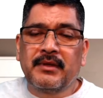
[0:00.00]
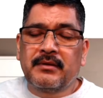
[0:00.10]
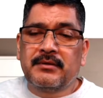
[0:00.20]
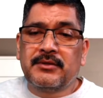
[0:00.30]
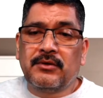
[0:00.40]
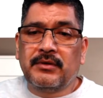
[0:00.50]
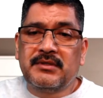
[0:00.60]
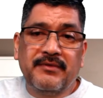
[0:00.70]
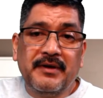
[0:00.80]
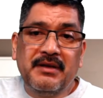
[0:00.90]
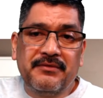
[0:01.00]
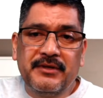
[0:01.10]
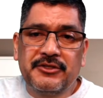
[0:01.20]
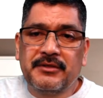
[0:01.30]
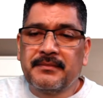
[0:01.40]
So it's very
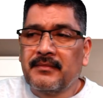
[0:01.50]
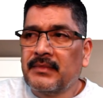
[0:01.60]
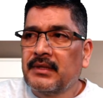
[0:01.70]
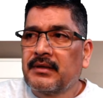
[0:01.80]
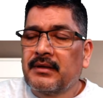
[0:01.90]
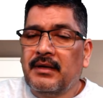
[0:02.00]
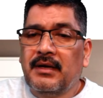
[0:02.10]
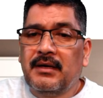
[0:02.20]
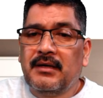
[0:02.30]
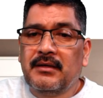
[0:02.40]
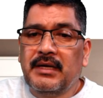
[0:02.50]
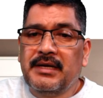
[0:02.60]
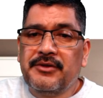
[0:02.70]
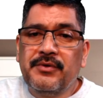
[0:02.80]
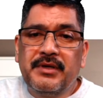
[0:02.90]
efficient.
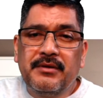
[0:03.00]
And you